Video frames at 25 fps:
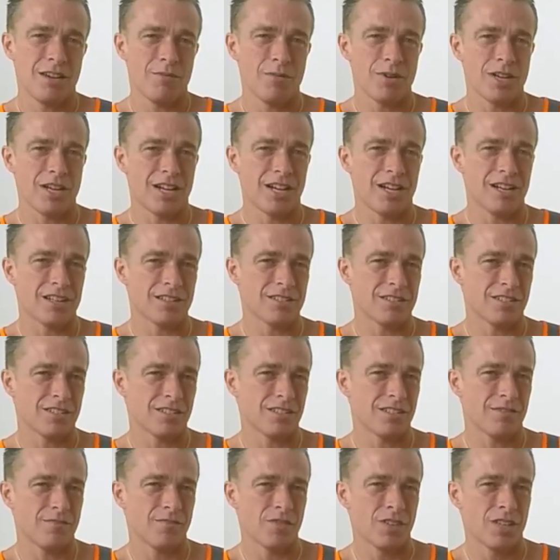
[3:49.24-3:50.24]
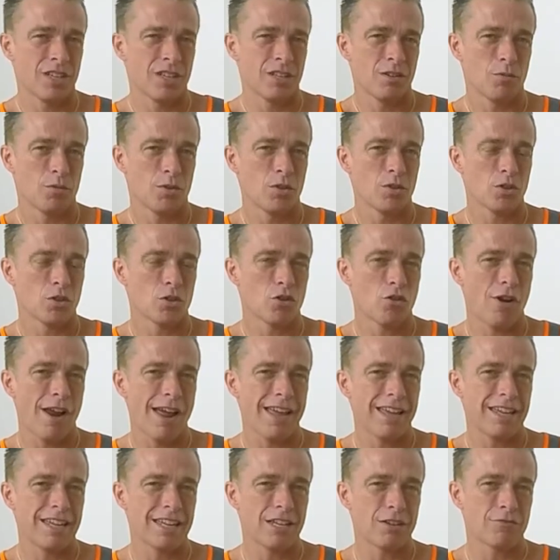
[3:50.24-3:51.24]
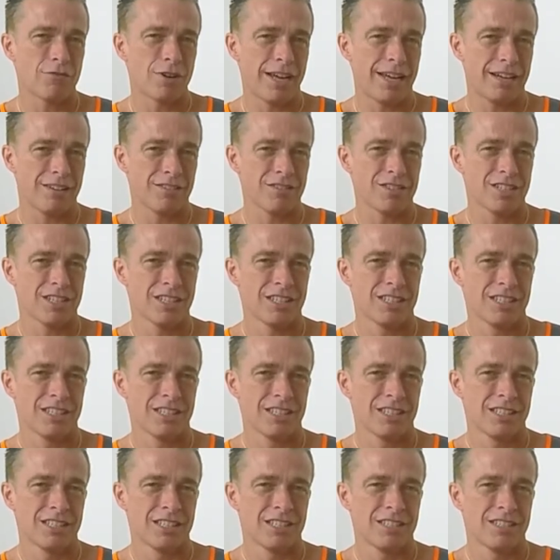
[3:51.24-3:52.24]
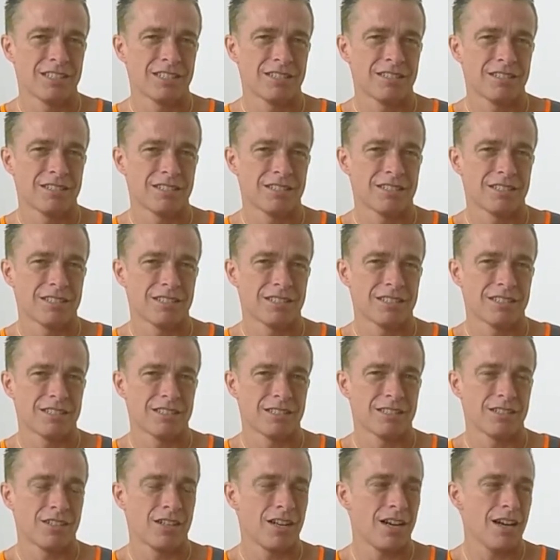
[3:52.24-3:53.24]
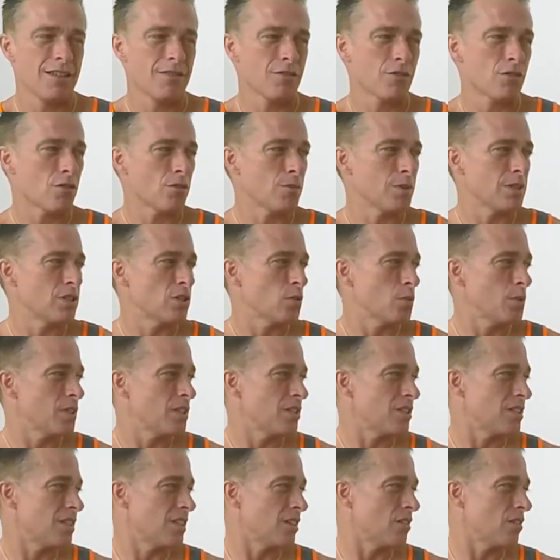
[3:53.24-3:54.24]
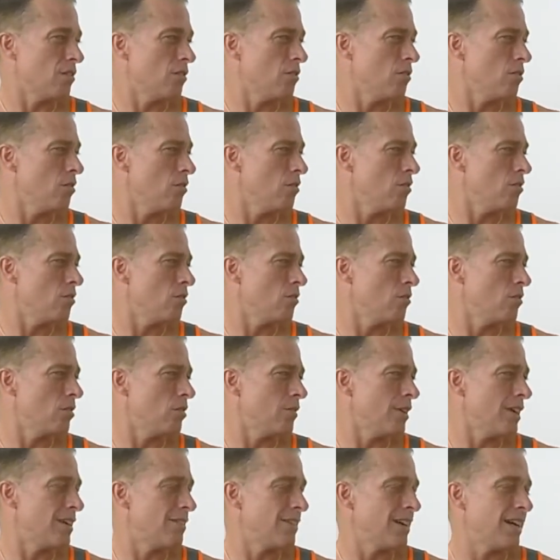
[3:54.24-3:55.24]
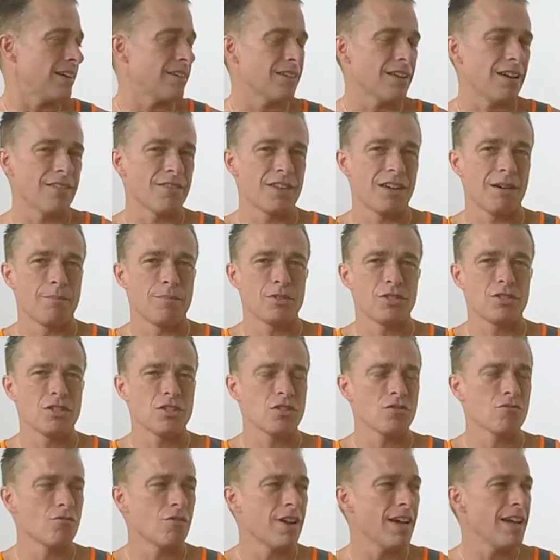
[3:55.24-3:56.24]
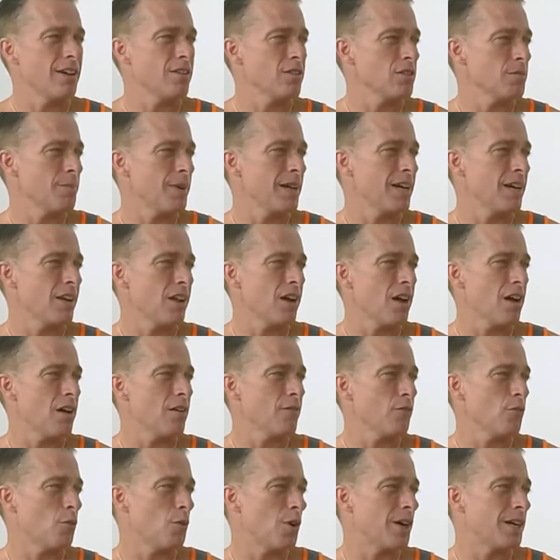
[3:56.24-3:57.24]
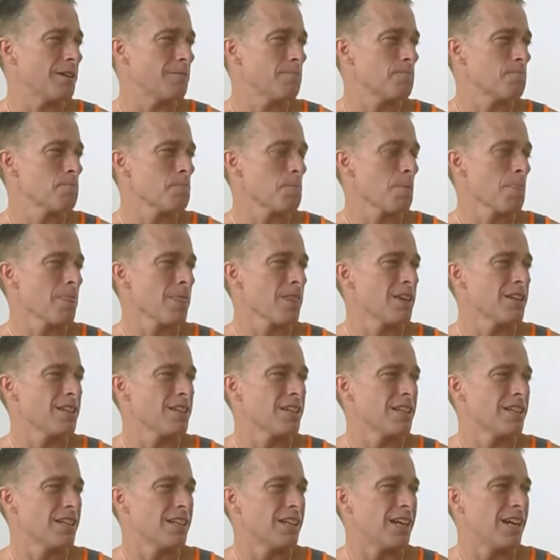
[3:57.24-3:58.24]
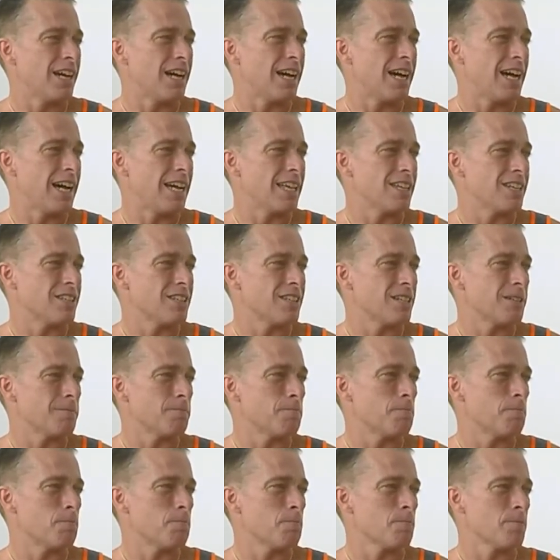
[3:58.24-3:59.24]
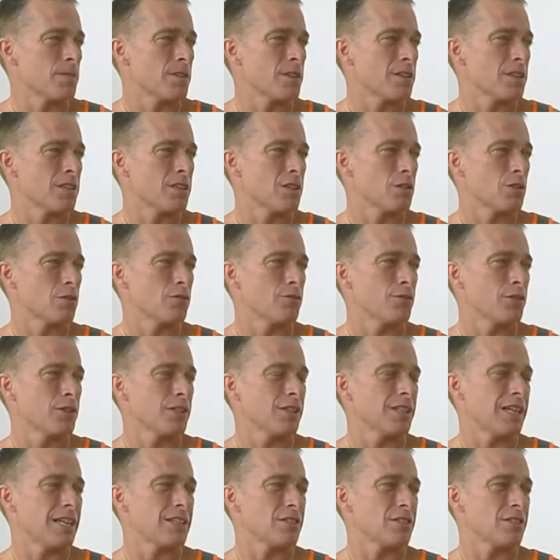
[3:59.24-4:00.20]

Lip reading: we are. We're not cranking round, neither are we twisting all the way around like that, but just round about halfway, and you'll feel that